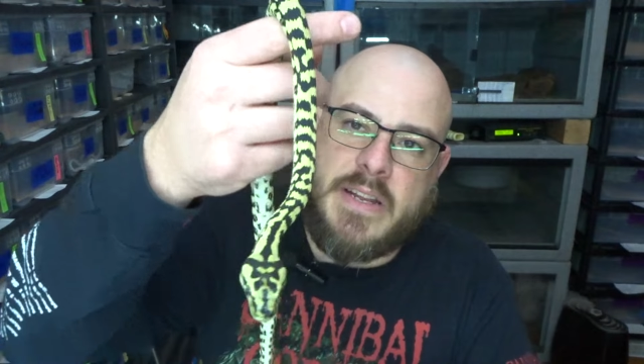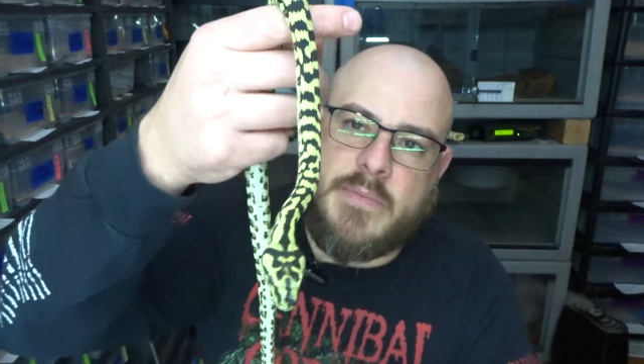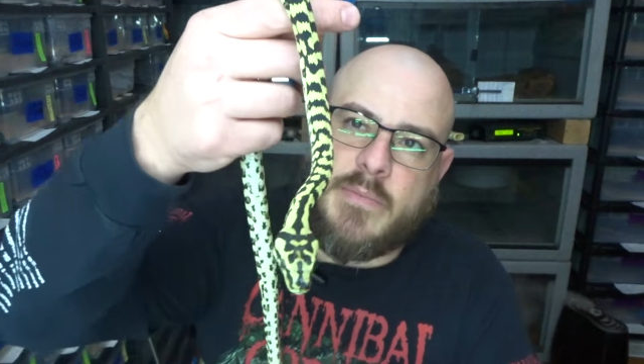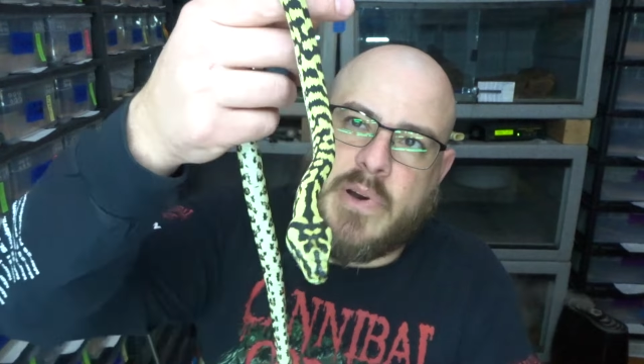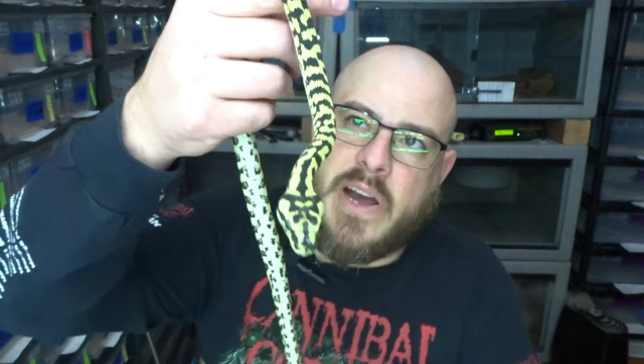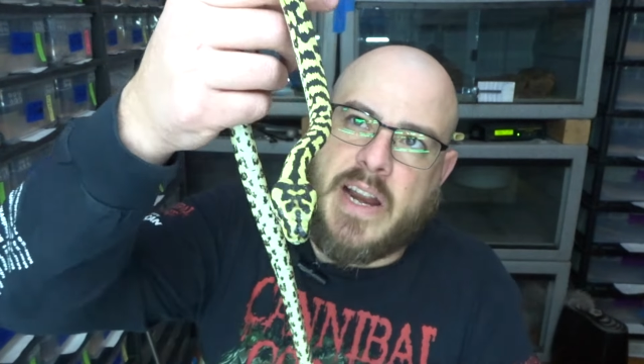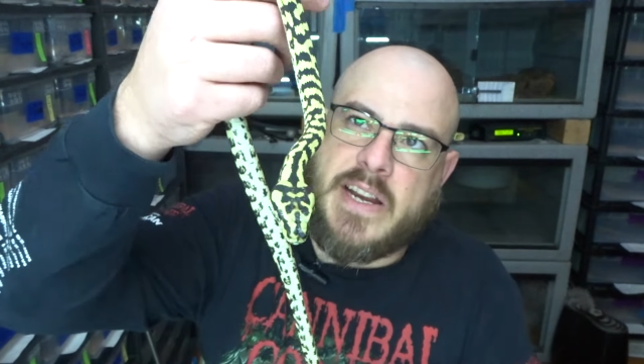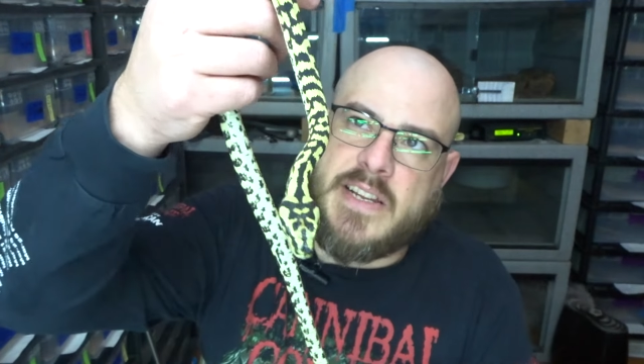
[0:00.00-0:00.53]
and
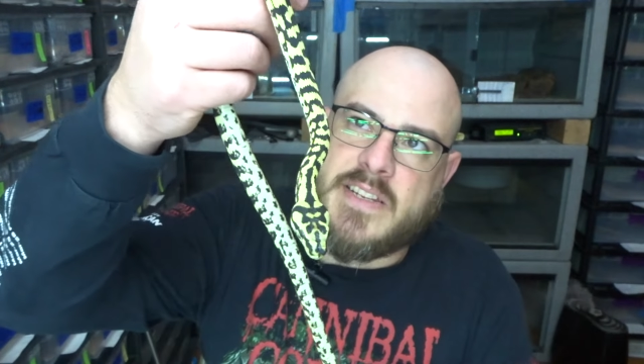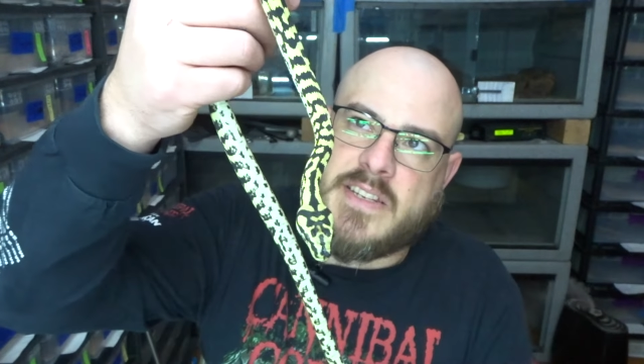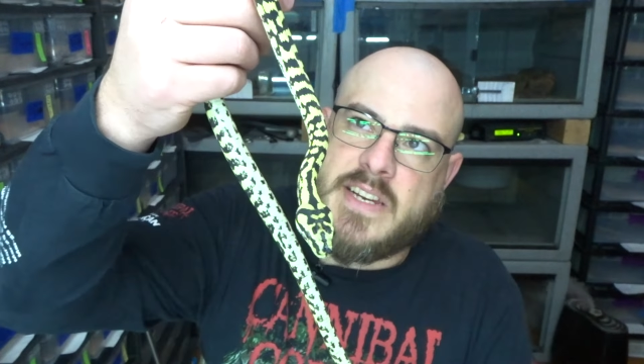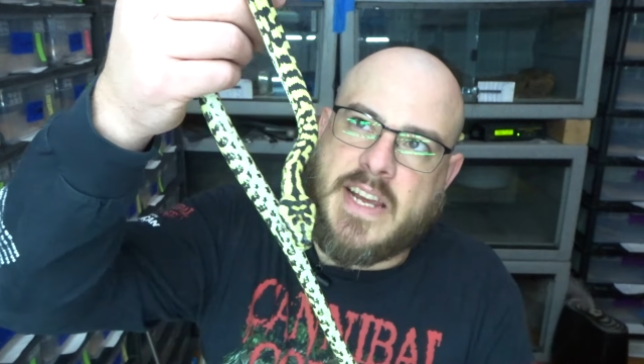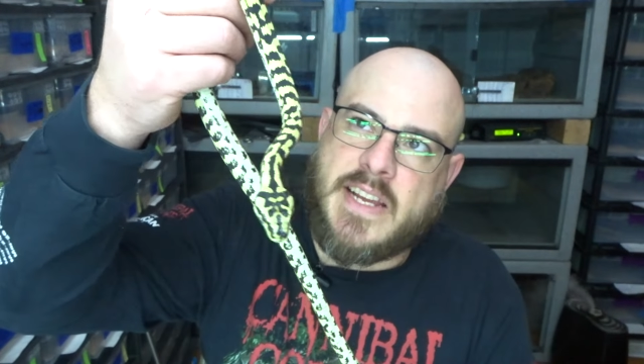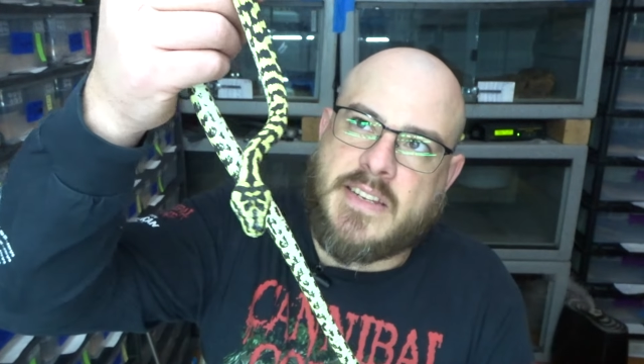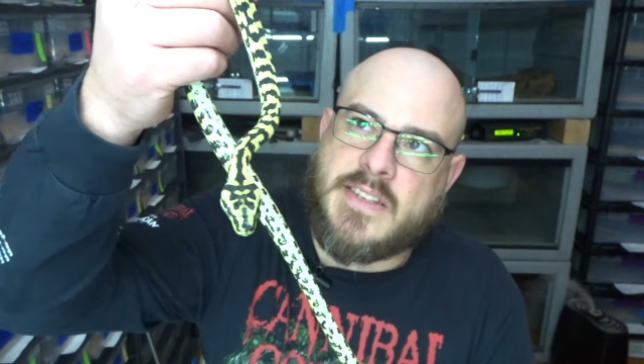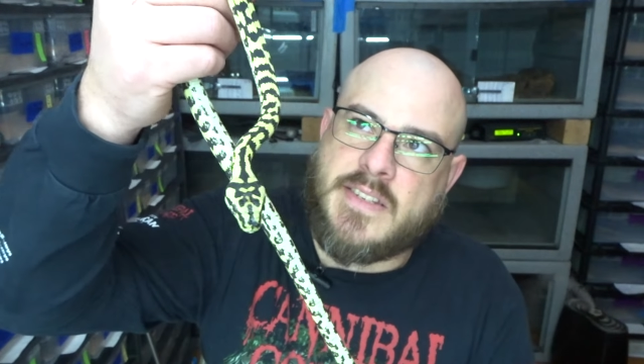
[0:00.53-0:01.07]
bitey
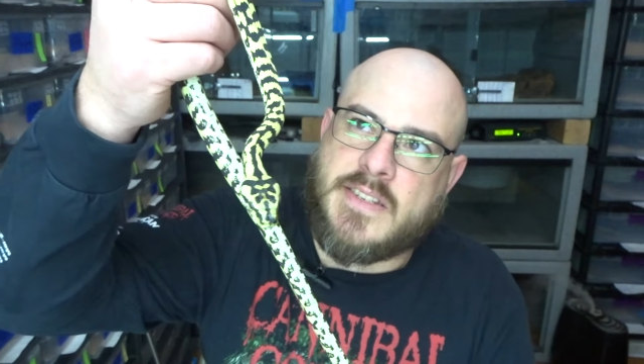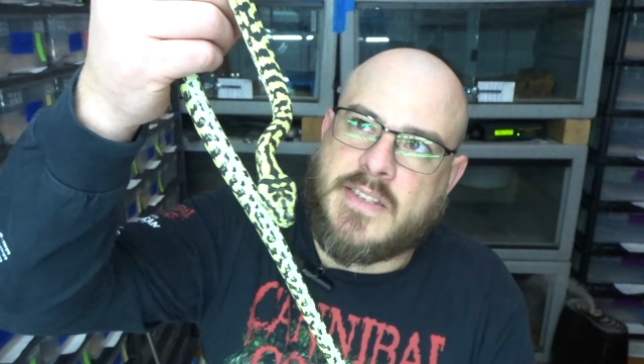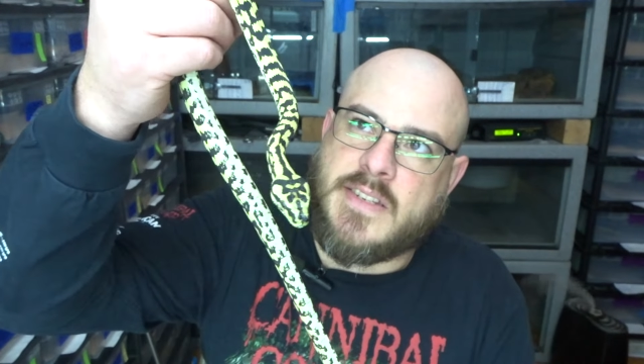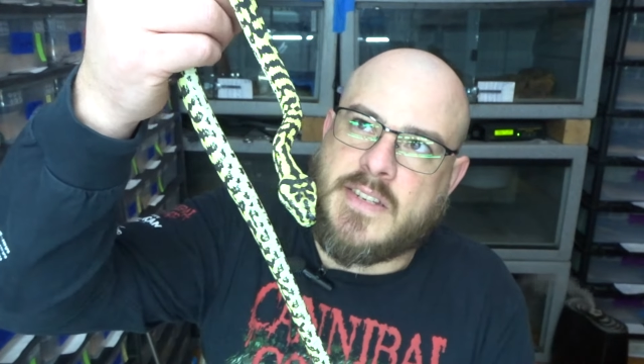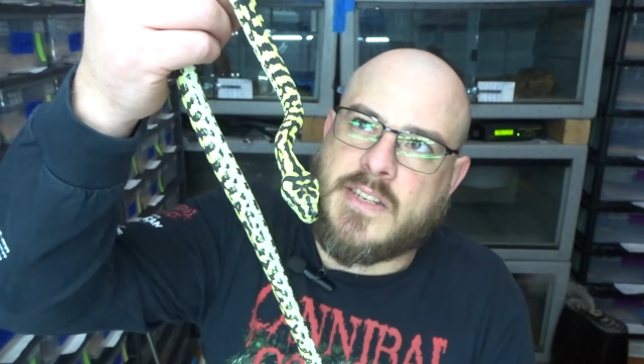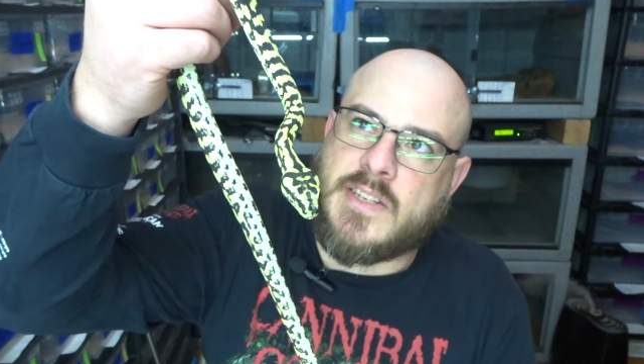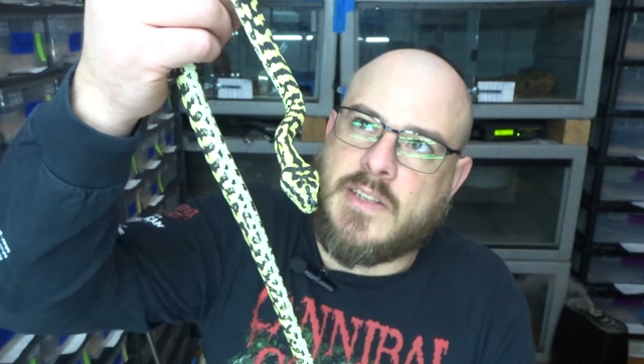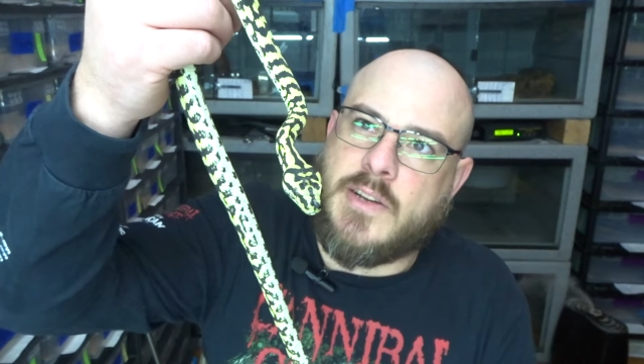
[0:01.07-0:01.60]
snakes is,
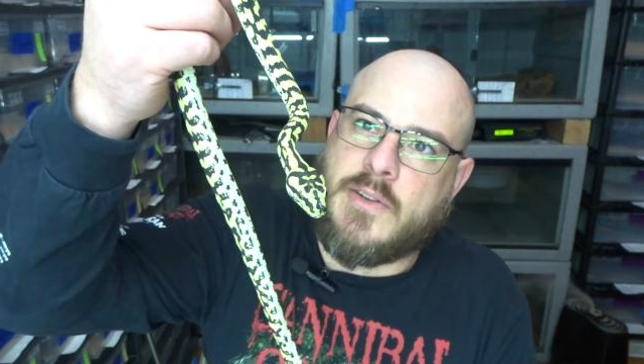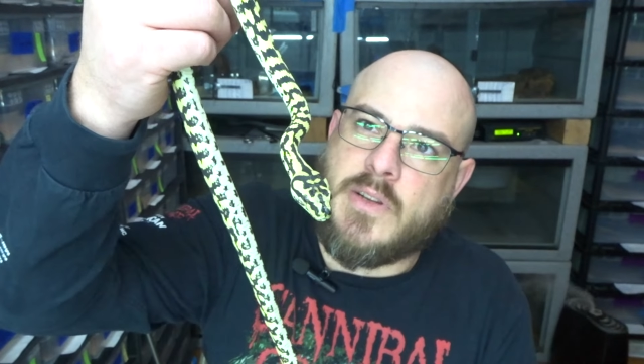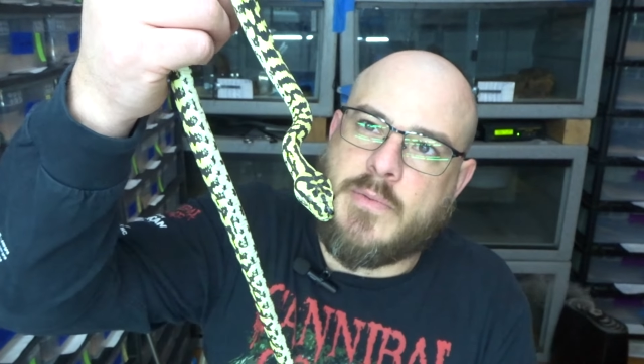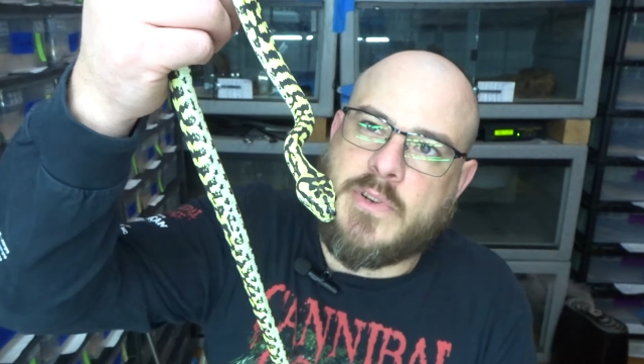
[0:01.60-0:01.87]
is slowly